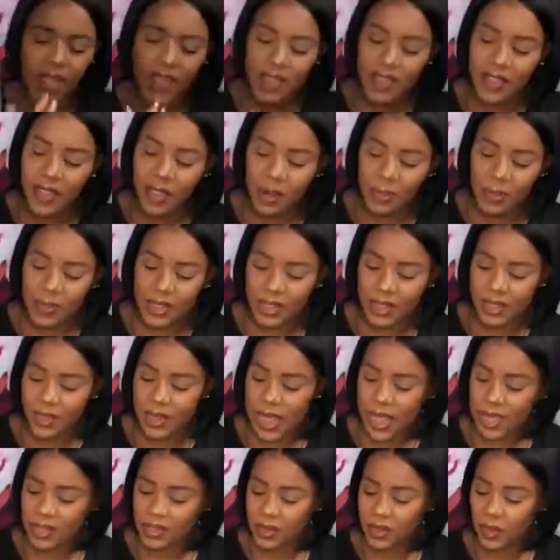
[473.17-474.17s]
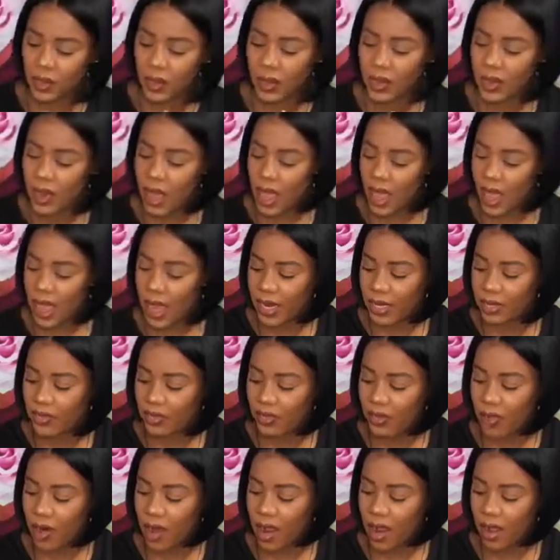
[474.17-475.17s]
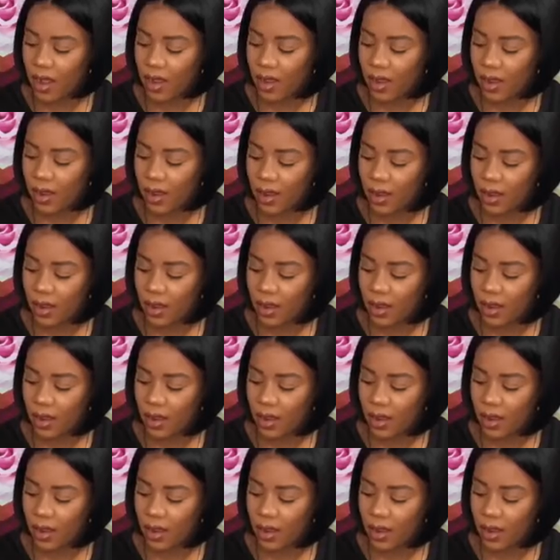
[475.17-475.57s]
And that'll be the last one I try